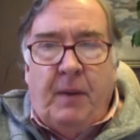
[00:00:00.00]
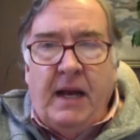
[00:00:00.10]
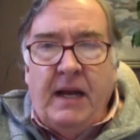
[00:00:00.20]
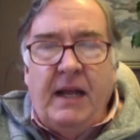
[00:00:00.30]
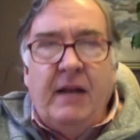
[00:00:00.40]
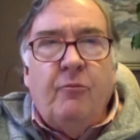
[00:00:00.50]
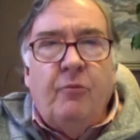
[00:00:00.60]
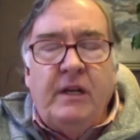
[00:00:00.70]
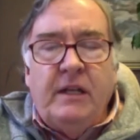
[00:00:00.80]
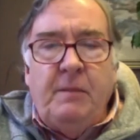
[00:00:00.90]
But it
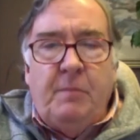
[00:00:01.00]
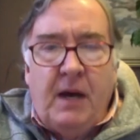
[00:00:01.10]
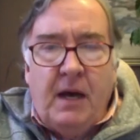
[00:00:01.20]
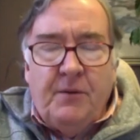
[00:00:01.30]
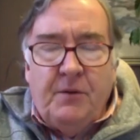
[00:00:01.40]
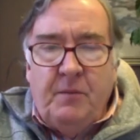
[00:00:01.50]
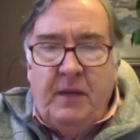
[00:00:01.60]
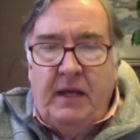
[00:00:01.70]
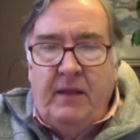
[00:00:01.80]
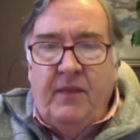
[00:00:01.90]
really bothered
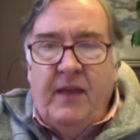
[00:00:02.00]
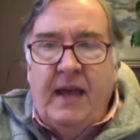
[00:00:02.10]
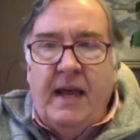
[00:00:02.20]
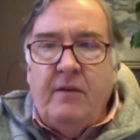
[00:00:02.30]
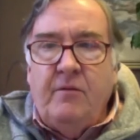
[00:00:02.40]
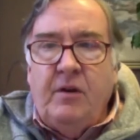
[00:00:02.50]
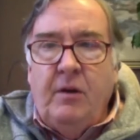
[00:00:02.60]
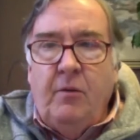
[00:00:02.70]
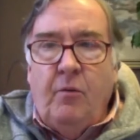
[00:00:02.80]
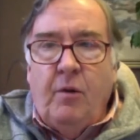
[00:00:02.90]
me that
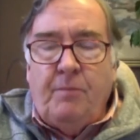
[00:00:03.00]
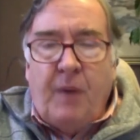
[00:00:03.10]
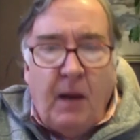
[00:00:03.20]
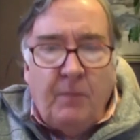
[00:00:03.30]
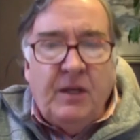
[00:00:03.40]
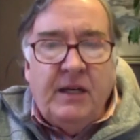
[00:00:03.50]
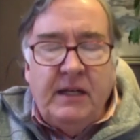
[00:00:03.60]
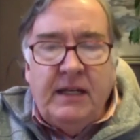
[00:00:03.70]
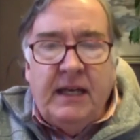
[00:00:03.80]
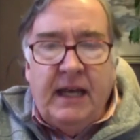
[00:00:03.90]
Republican